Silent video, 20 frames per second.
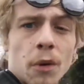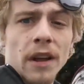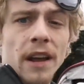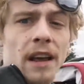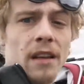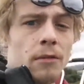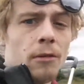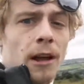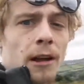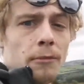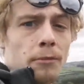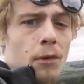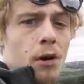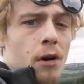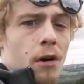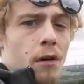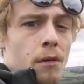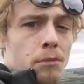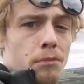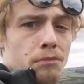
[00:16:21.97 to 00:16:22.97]
I want to get like
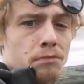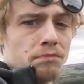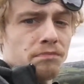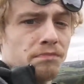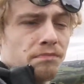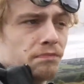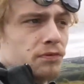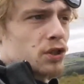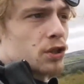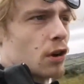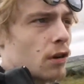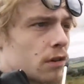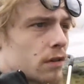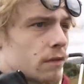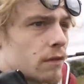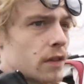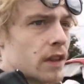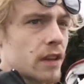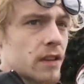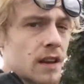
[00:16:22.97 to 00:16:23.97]
more shots
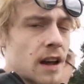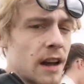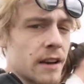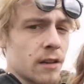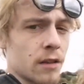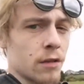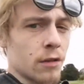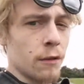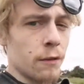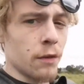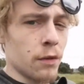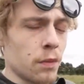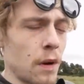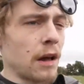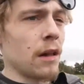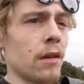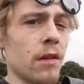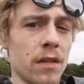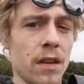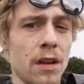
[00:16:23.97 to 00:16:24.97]
of this kind of stuff as
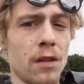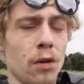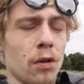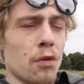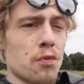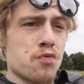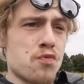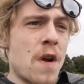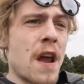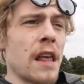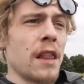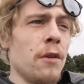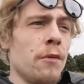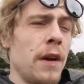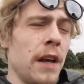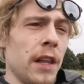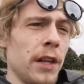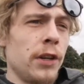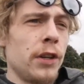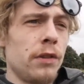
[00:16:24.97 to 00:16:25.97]
well, because it'll look really,
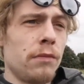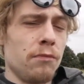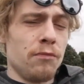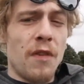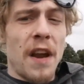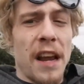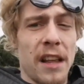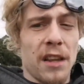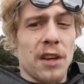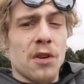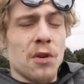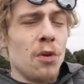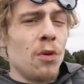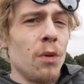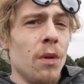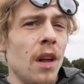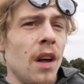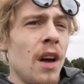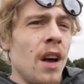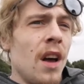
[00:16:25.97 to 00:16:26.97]
really, really
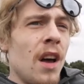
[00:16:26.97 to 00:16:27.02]
cool.